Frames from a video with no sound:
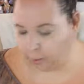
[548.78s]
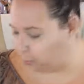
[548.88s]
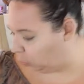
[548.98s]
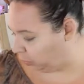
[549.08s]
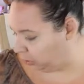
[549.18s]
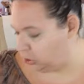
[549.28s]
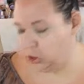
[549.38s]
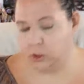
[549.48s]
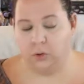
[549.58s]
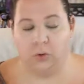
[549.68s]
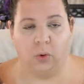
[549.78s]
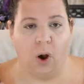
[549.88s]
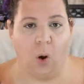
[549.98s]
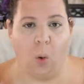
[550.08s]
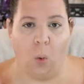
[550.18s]
I'm going to
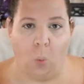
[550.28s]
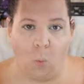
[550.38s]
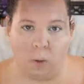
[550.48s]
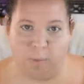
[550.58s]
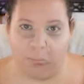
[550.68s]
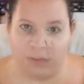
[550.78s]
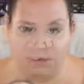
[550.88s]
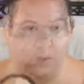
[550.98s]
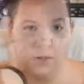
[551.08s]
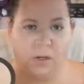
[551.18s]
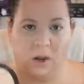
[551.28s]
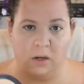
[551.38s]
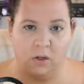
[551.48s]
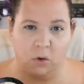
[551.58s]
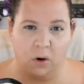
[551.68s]
warm up my face. So then to
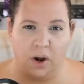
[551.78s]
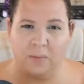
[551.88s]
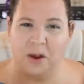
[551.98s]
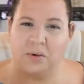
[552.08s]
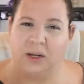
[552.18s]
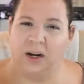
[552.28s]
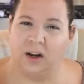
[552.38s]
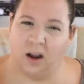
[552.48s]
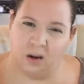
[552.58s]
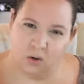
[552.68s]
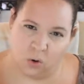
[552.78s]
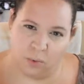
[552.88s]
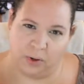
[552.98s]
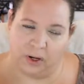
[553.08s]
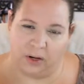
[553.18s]
contour, I'm not really going to
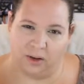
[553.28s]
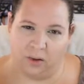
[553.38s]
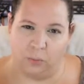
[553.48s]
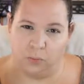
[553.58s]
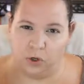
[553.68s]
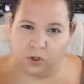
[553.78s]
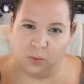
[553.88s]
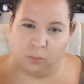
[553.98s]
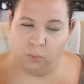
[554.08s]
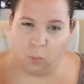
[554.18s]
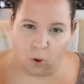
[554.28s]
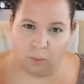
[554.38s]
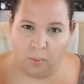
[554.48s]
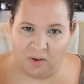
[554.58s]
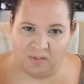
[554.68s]
contour, but kind of just to
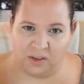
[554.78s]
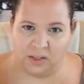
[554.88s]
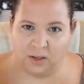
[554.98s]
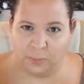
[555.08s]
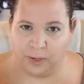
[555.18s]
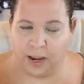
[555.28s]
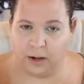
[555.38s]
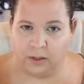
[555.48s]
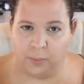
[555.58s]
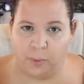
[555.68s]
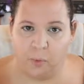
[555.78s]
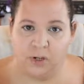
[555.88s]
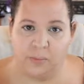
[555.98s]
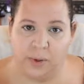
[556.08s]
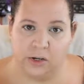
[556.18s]
warm up my face a little bit, add a little bit more
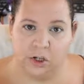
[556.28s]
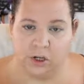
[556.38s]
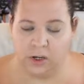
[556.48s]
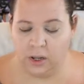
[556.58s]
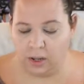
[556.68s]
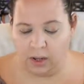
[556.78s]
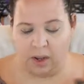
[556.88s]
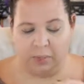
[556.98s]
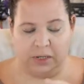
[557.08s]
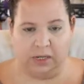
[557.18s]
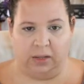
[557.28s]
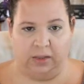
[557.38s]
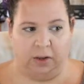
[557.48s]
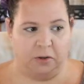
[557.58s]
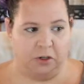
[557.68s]
dimension. I'm going to take
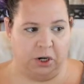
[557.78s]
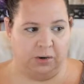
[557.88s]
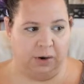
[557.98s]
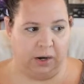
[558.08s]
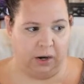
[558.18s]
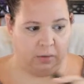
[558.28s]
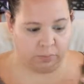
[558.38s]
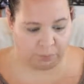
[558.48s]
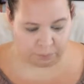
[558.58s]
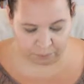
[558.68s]
the other shade right here.